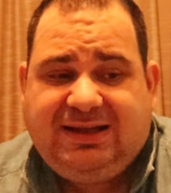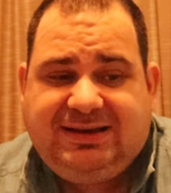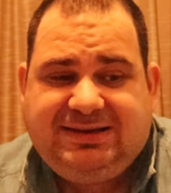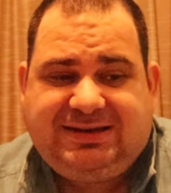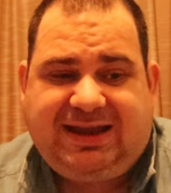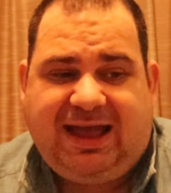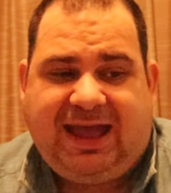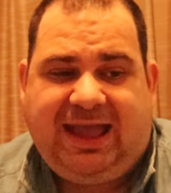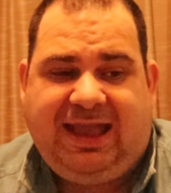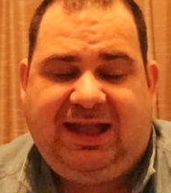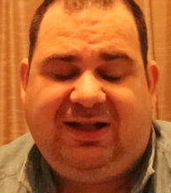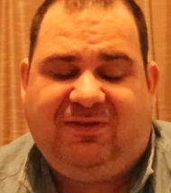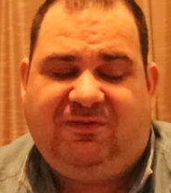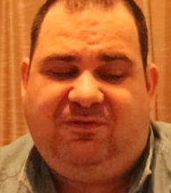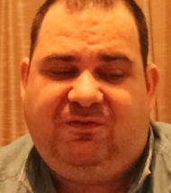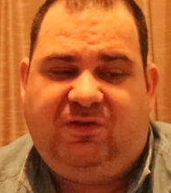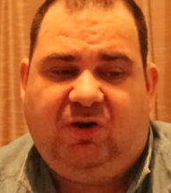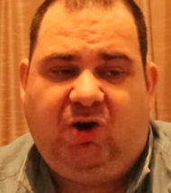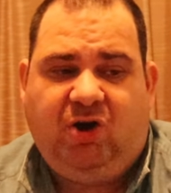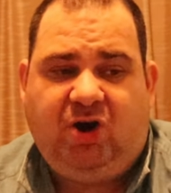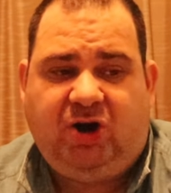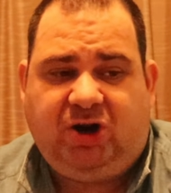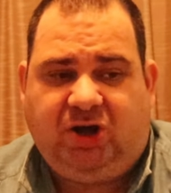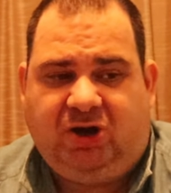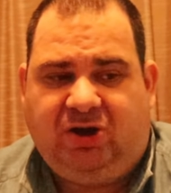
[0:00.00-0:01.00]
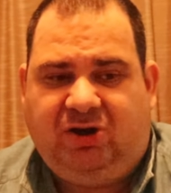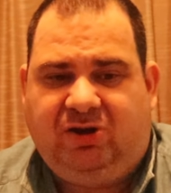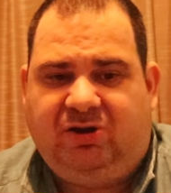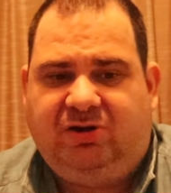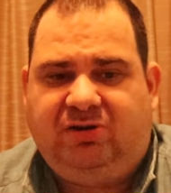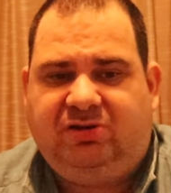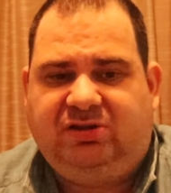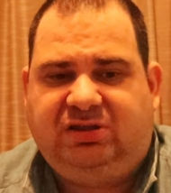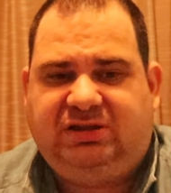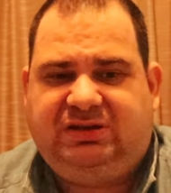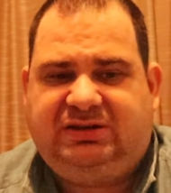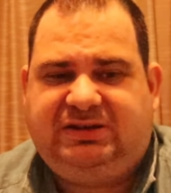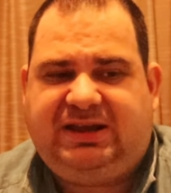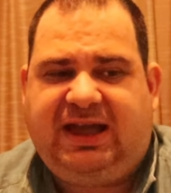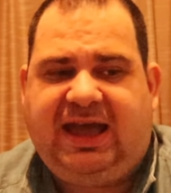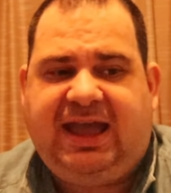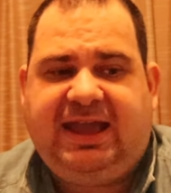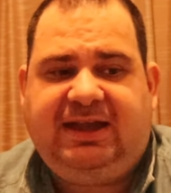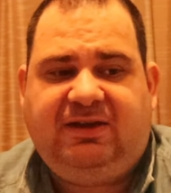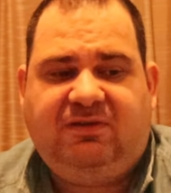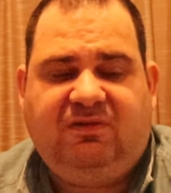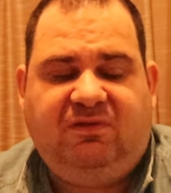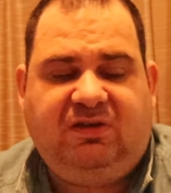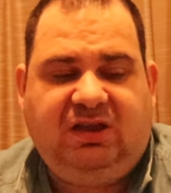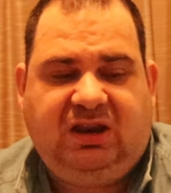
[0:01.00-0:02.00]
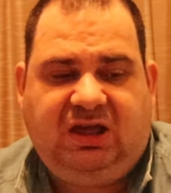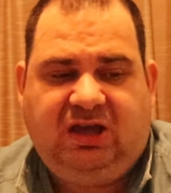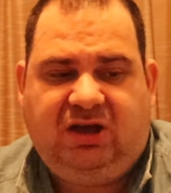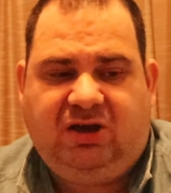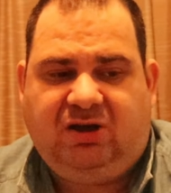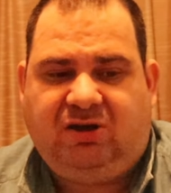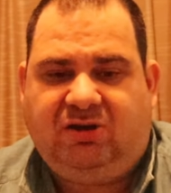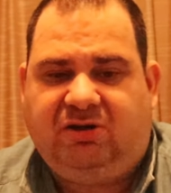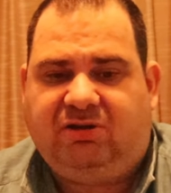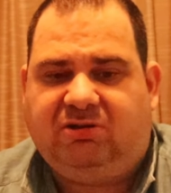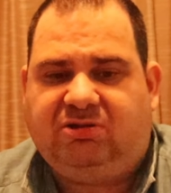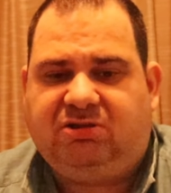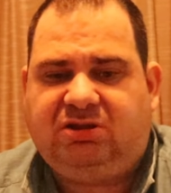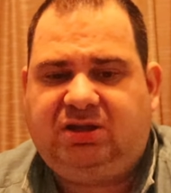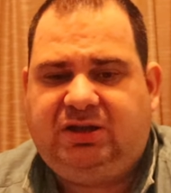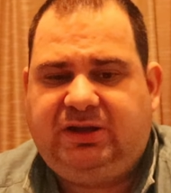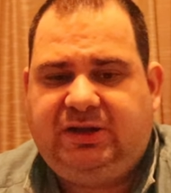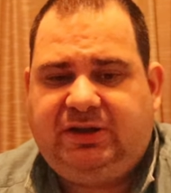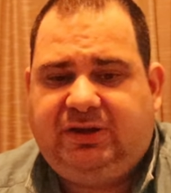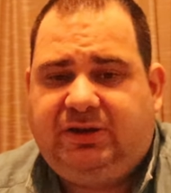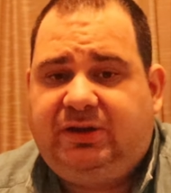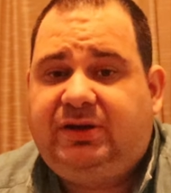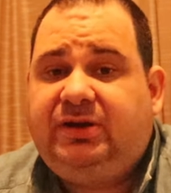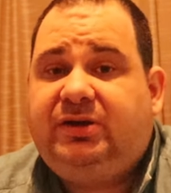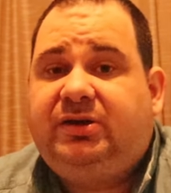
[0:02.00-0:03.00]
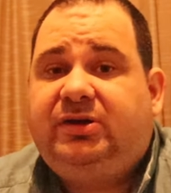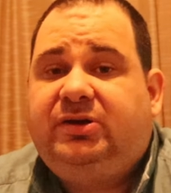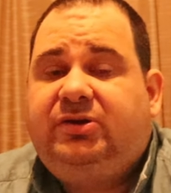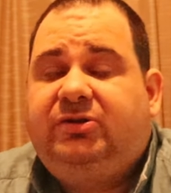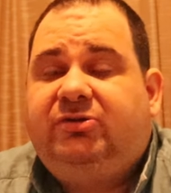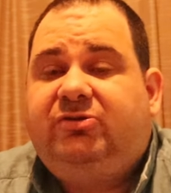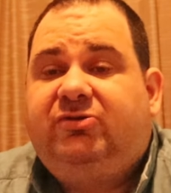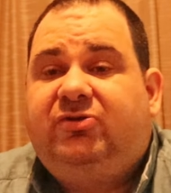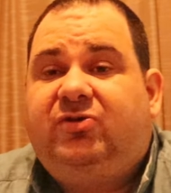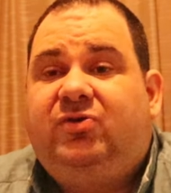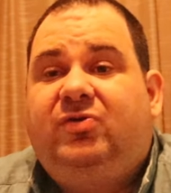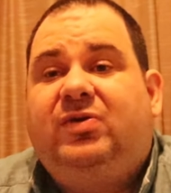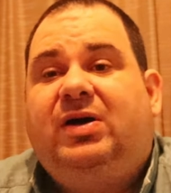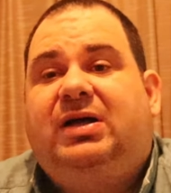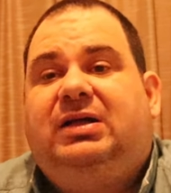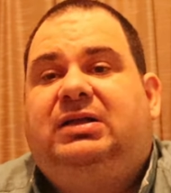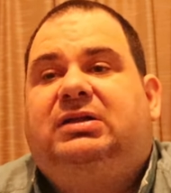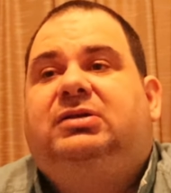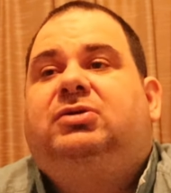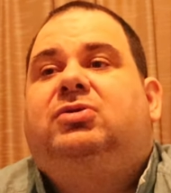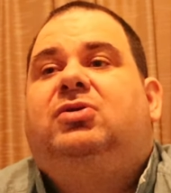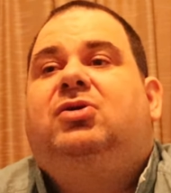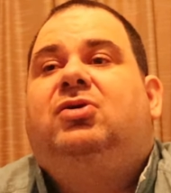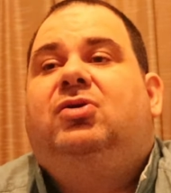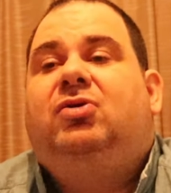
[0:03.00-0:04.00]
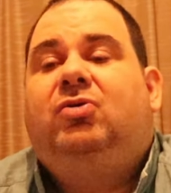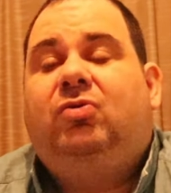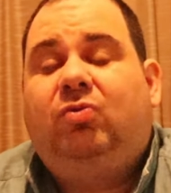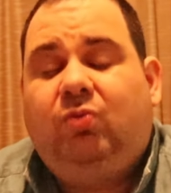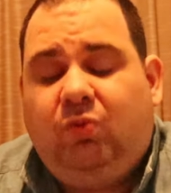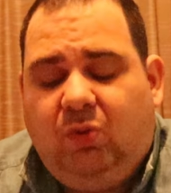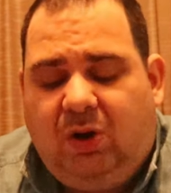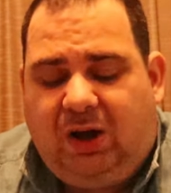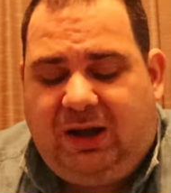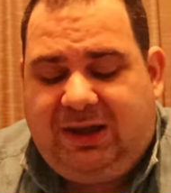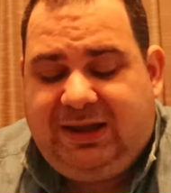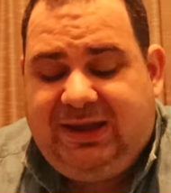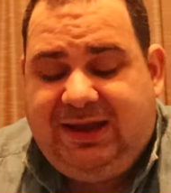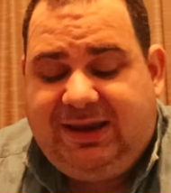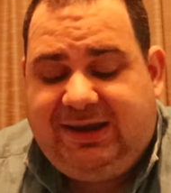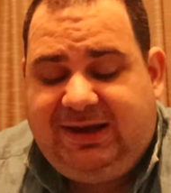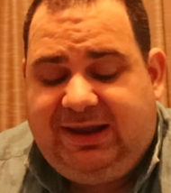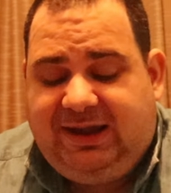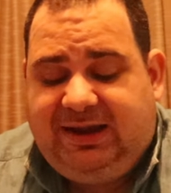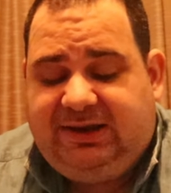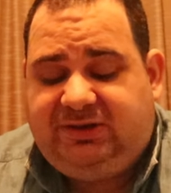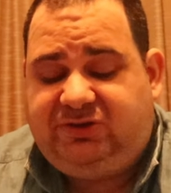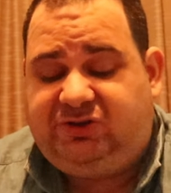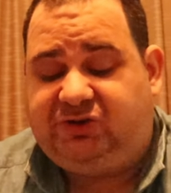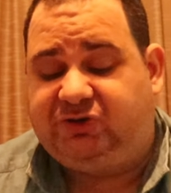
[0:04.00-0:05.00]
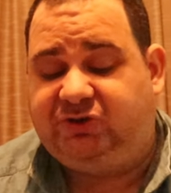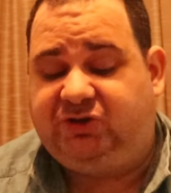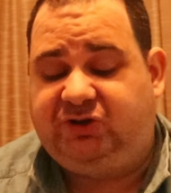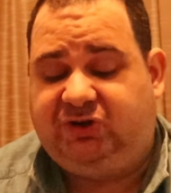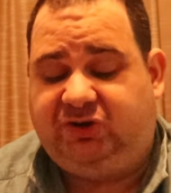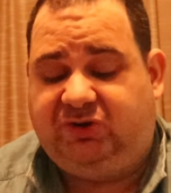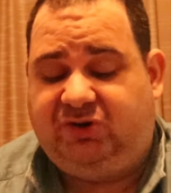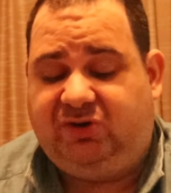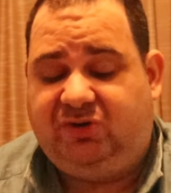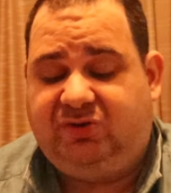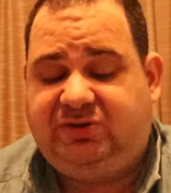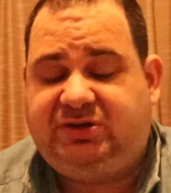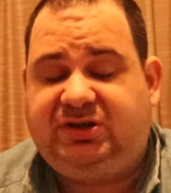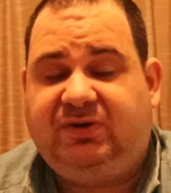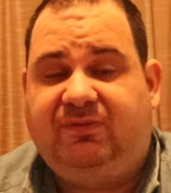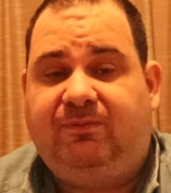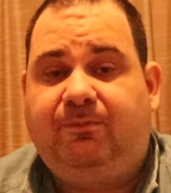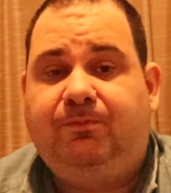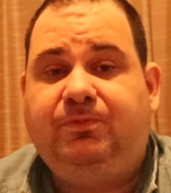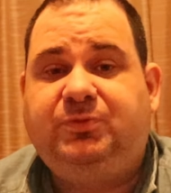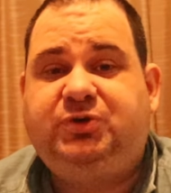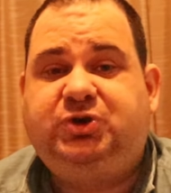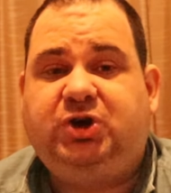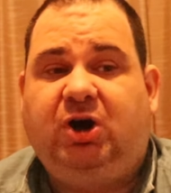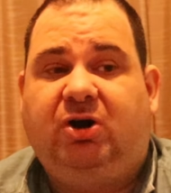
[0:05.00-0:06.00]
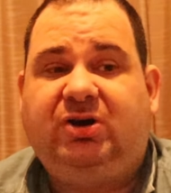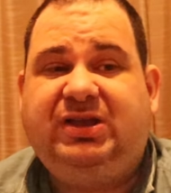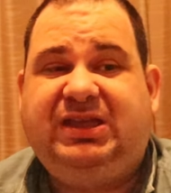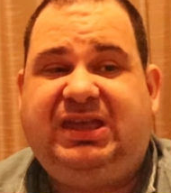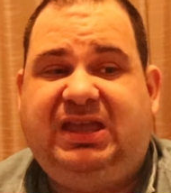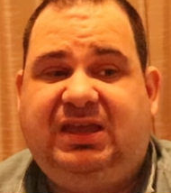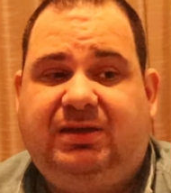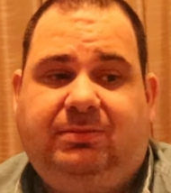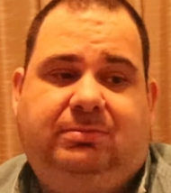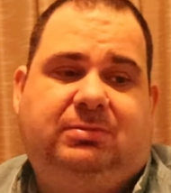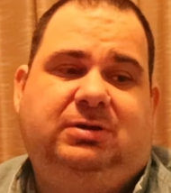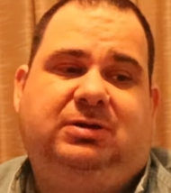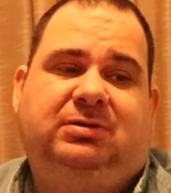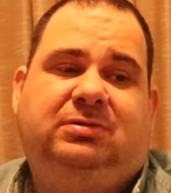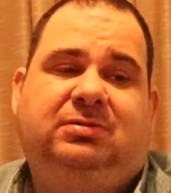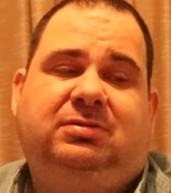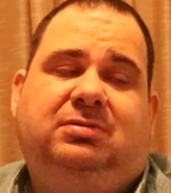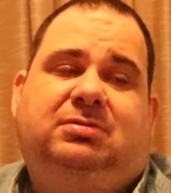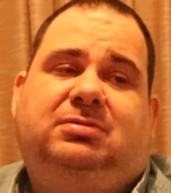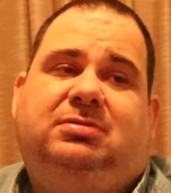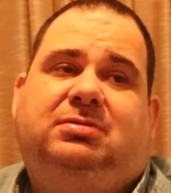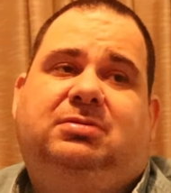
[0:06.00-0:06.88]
Take photos, take videos, do what you need to do to document